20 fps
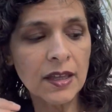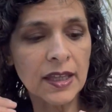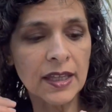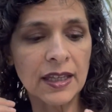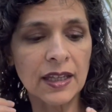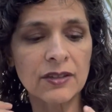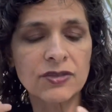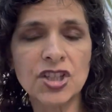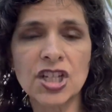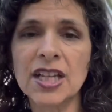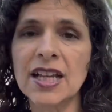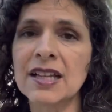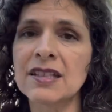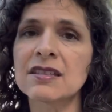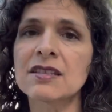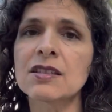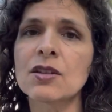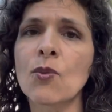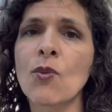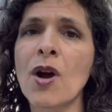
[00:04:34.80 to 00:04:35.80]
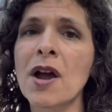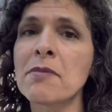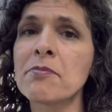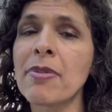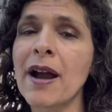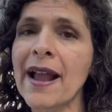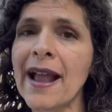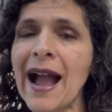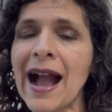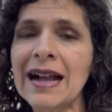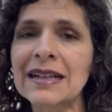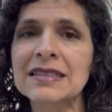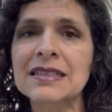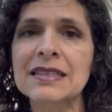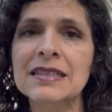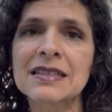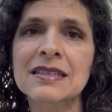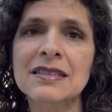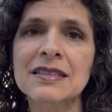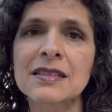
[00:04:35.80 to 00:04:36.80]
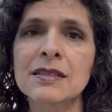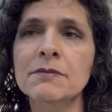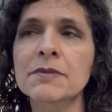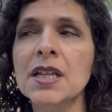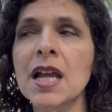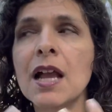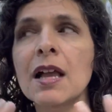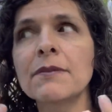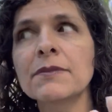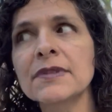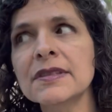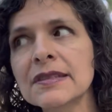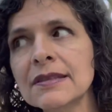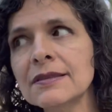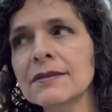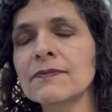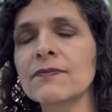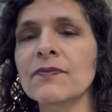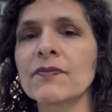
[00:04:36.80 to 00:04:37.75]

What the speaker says: If she gets to one by accident sometimes,